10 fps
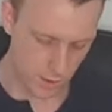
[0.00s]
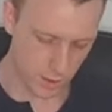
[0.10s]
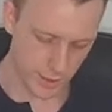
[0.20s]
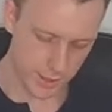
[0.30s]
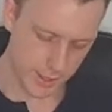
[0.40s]

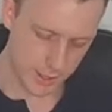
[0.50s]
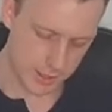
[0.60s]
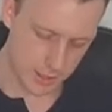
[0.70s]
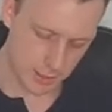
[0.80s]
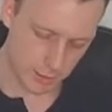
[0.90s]
Right, now
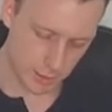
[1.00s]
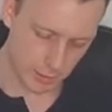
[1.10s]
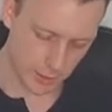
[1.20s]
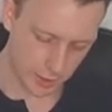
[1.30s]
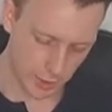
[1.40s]

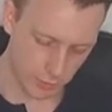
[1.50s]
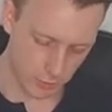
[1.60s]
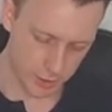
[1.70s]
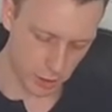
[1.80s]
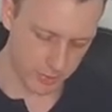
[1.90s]
similarly, if we
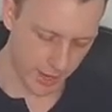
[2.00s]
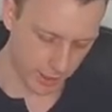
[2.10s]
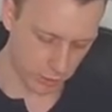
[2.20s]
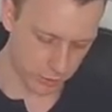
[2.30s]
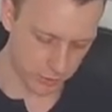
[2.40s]
go back,
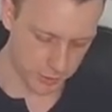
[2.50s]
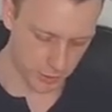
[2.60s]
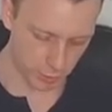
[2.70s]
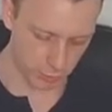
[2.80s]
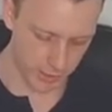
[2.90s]
I'll do this in a
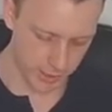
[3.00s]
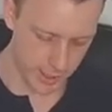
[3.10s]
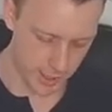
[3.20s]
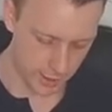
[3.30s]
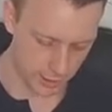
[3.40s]
green,
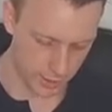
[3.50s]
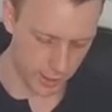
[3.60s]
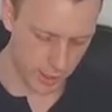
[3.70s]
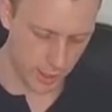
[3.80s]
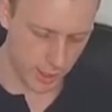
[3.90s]
right?
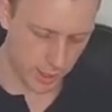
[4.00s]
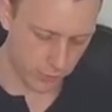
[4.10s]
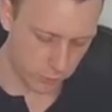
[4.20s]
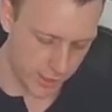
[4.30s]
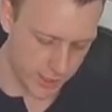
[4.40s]
If we